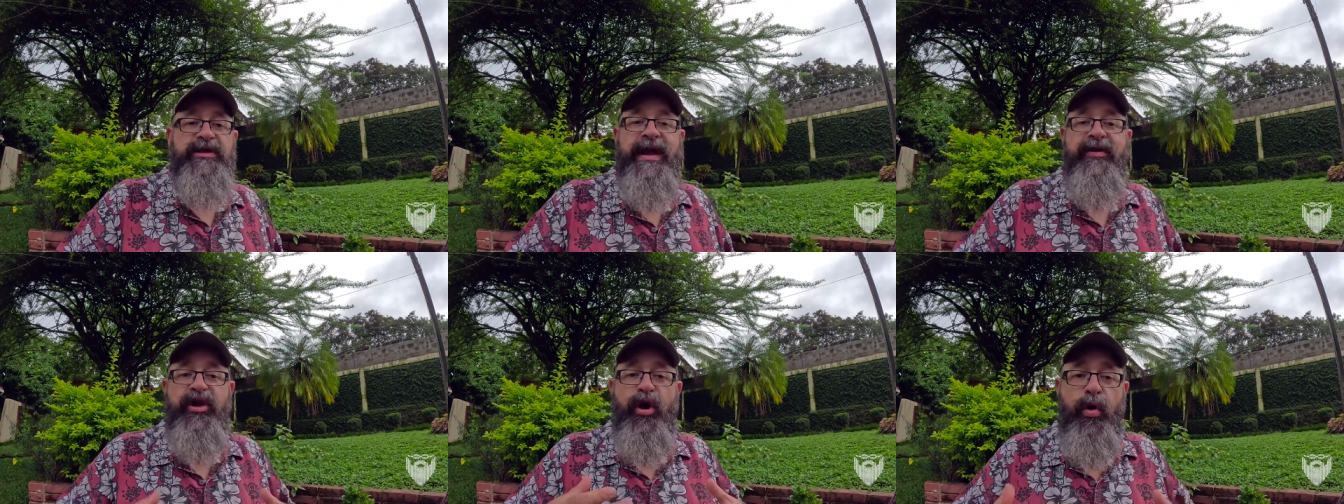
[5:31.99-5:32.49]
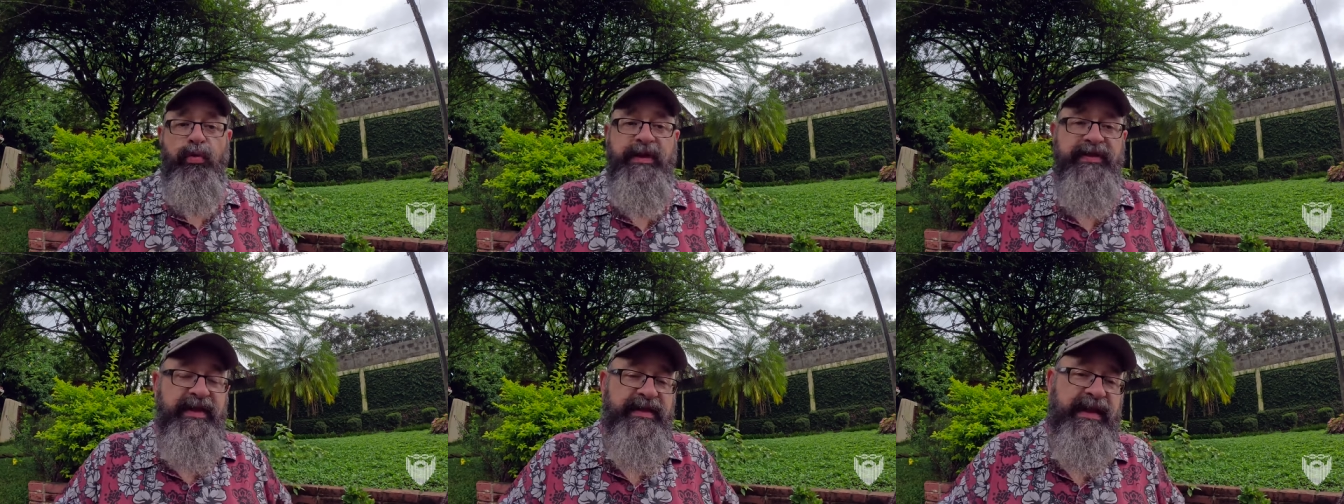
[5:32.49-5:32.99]
Now, the
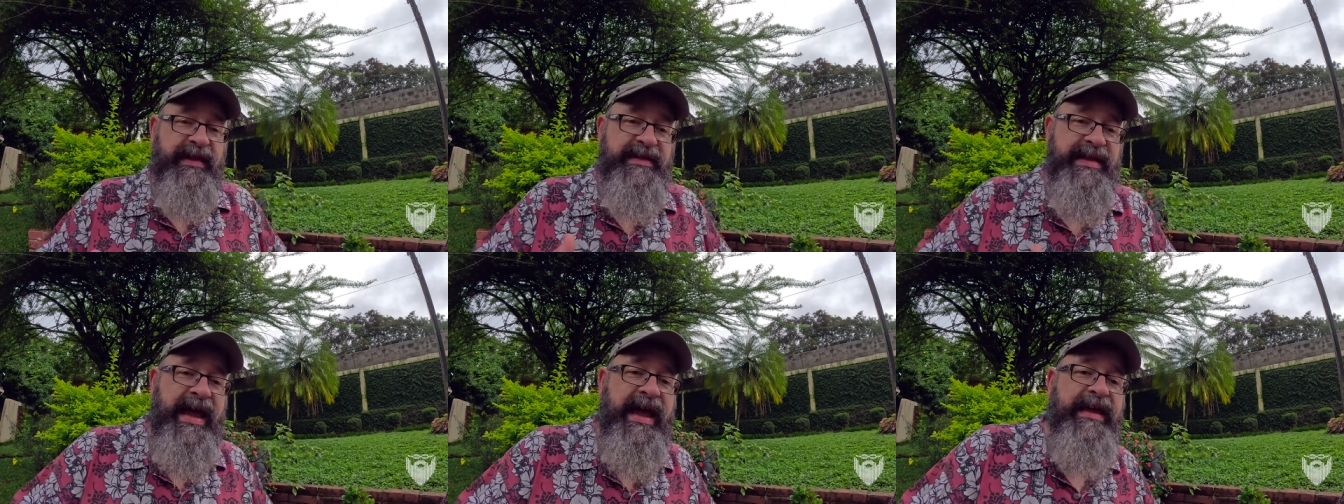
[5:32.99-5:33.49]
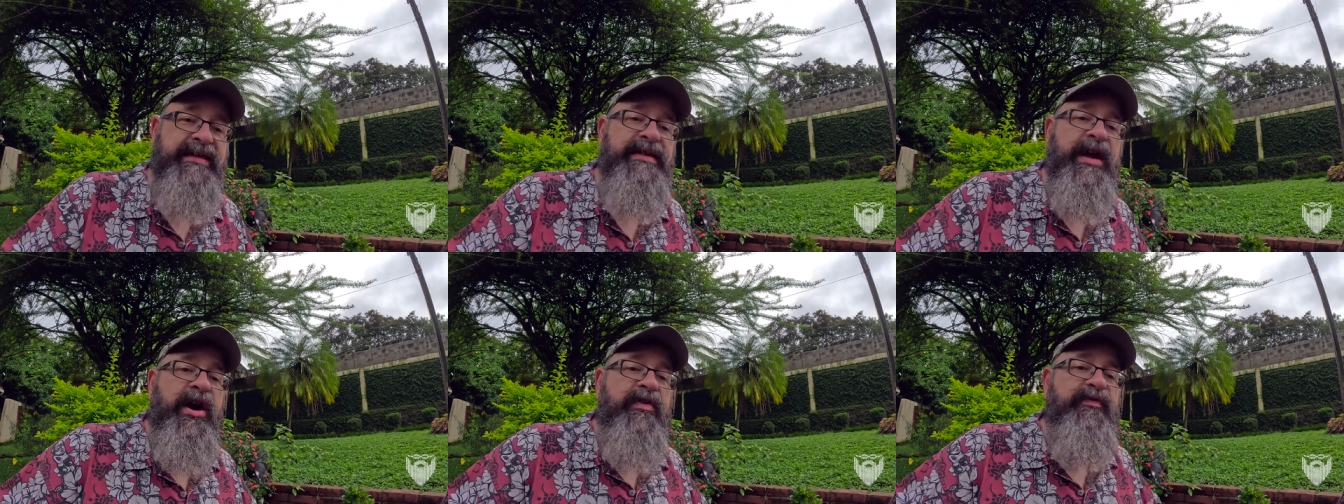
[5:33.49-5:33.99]
only thing that it takes
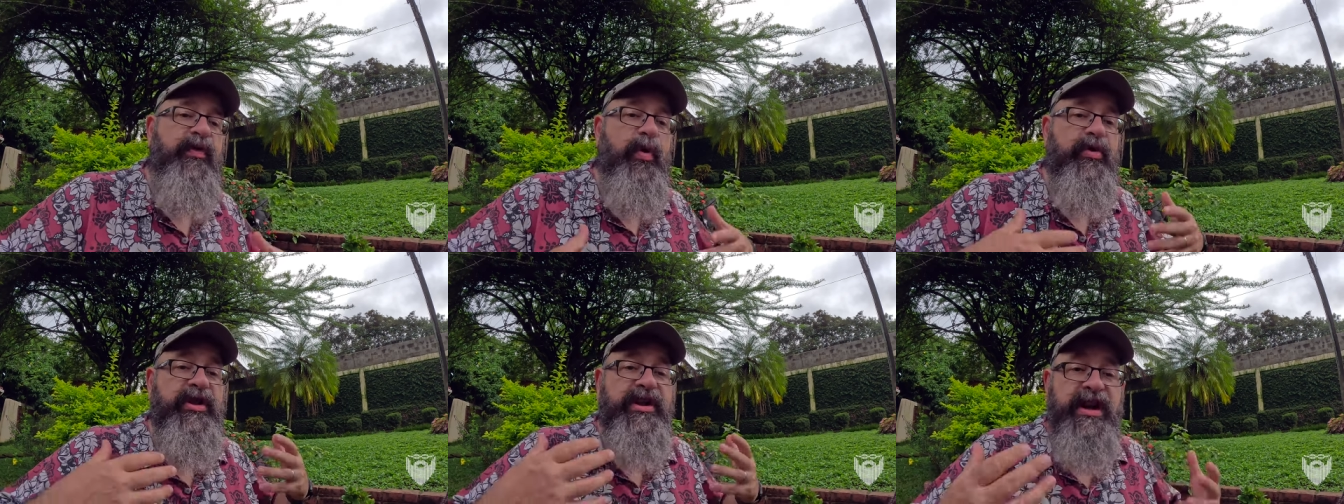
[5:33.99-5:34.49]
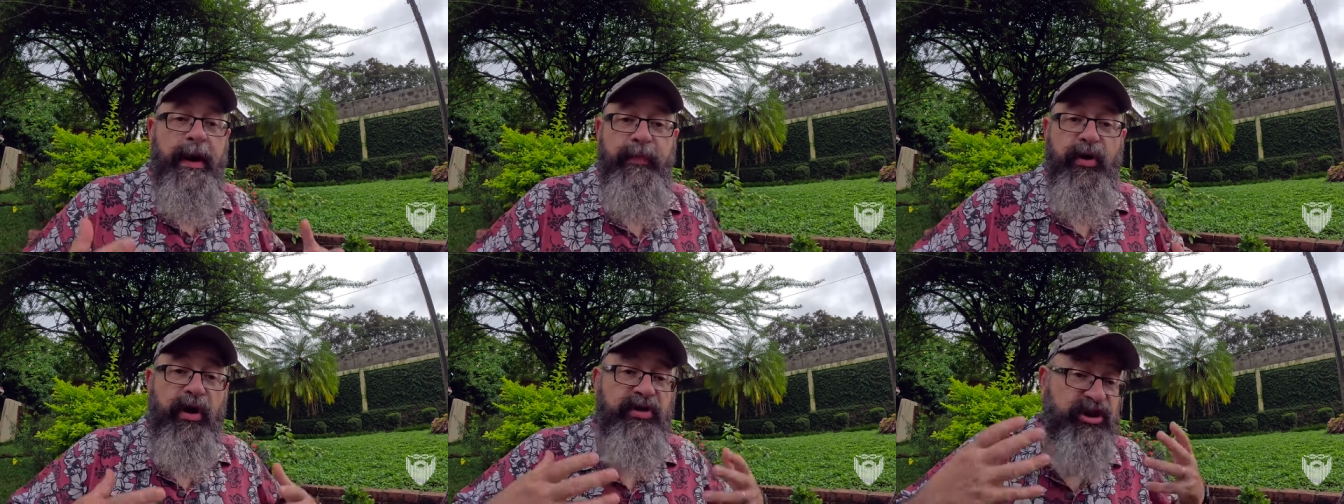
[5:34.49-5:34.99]
for the
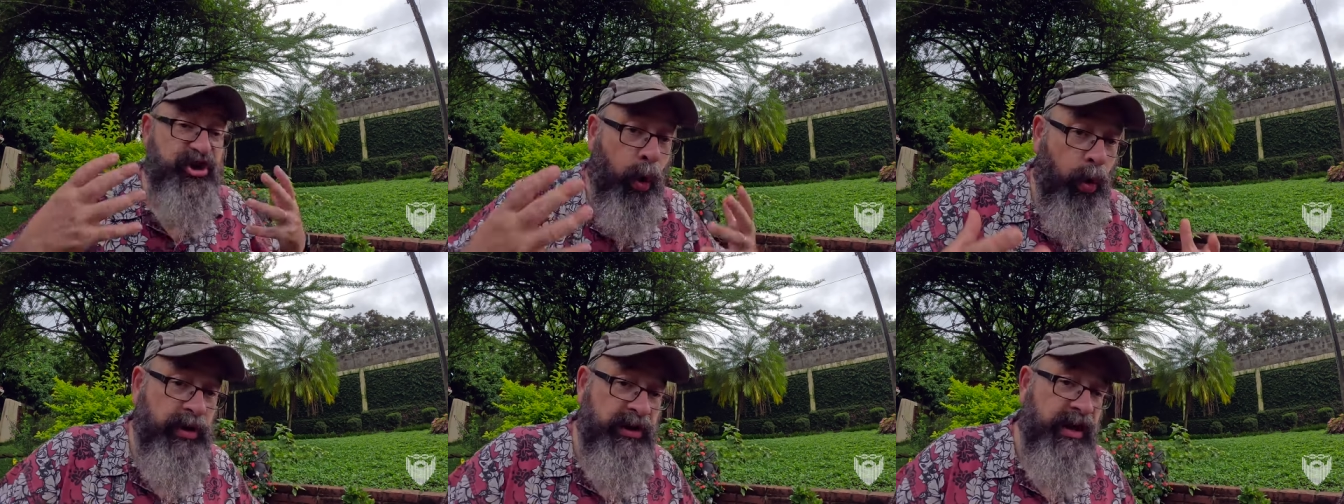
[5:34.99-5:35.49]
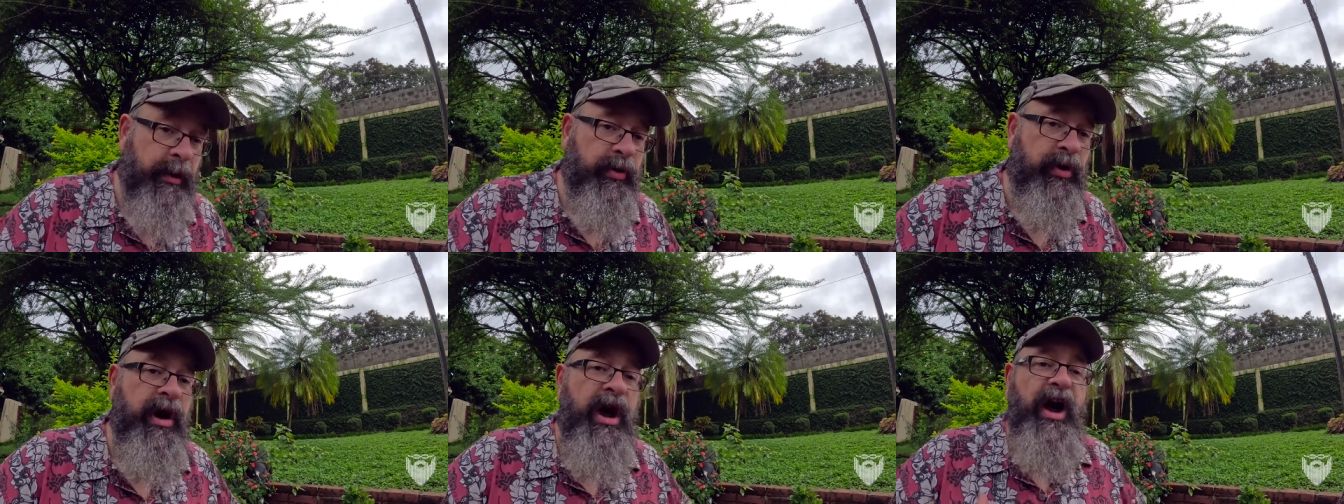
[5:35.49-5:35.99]
number, the total
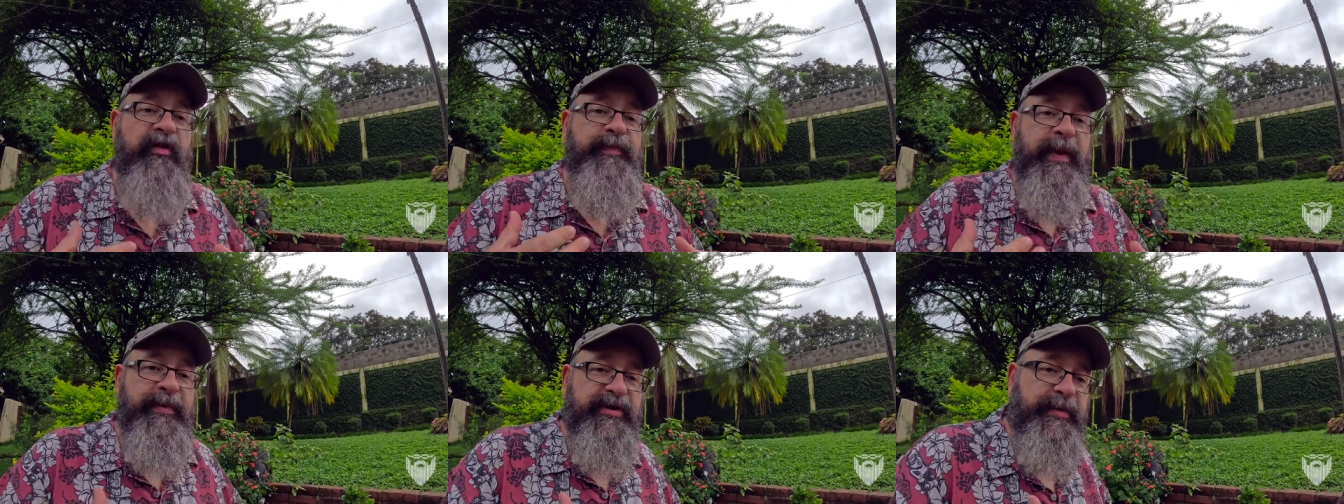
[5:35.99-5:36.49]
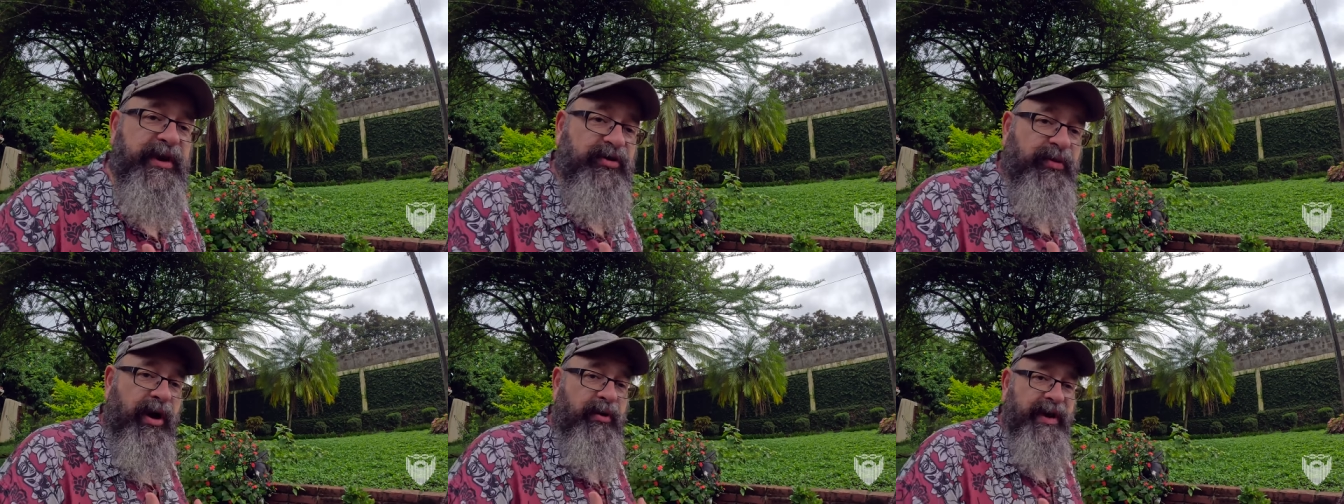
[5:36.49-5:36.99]
number of people to be
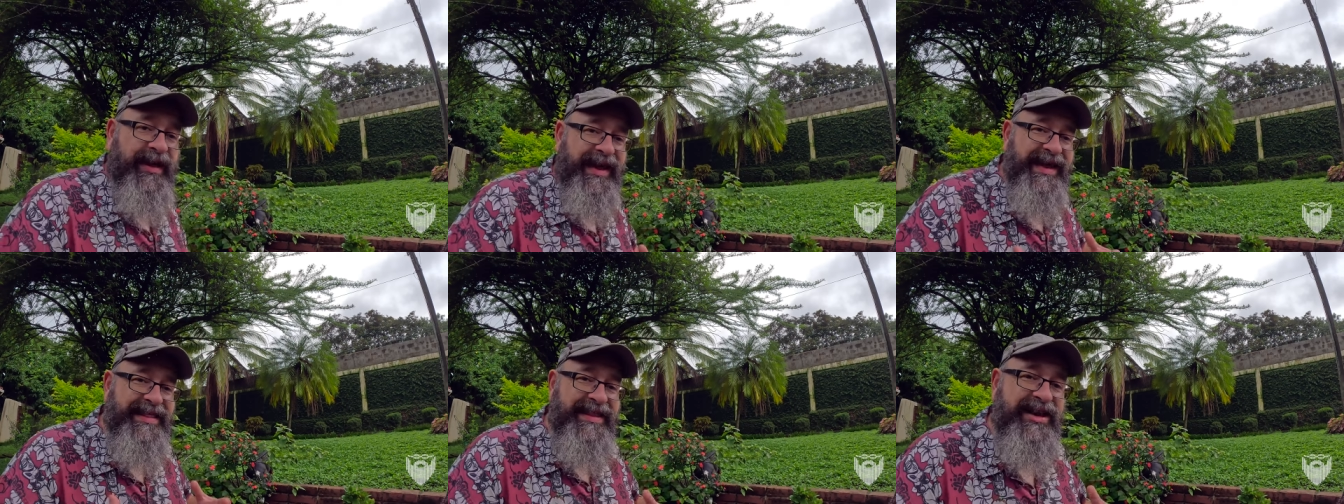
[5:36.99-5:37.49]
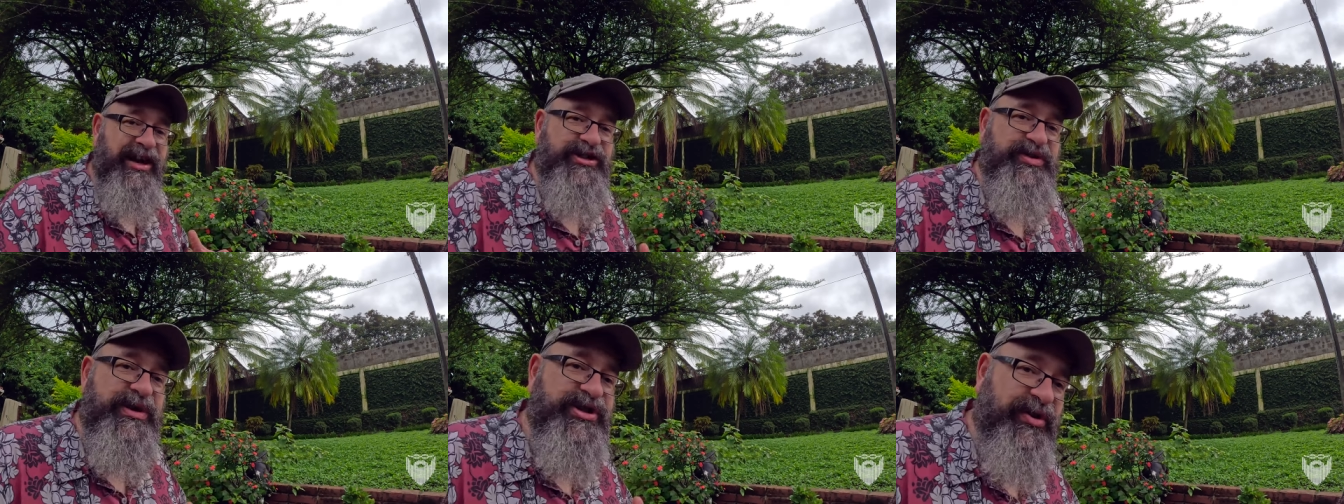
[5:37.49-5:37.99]
growing in the
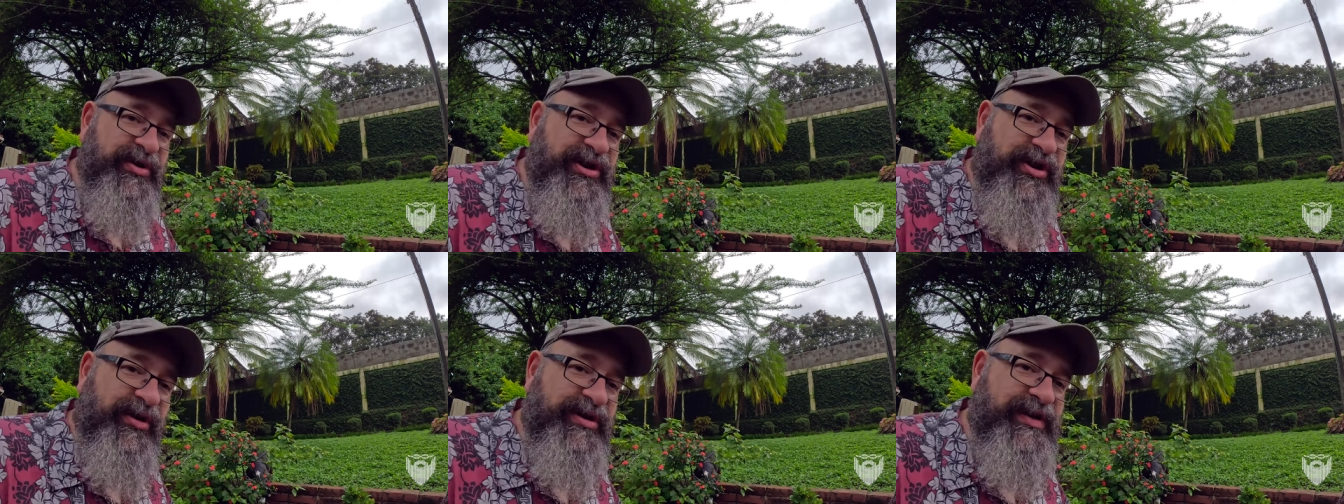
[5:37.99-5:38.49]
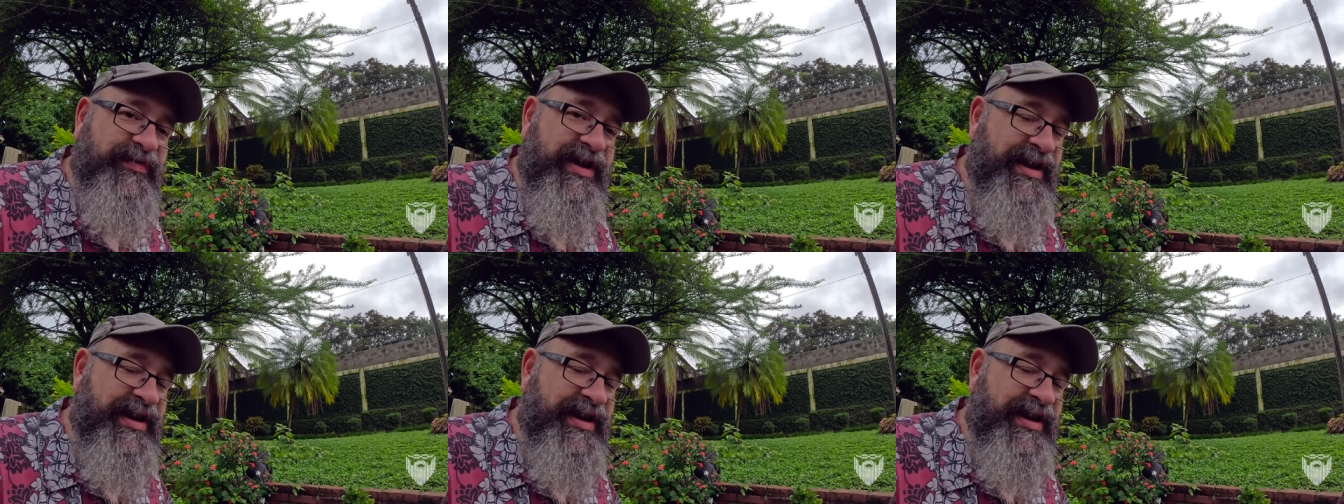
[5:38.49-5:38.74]
country during the course of a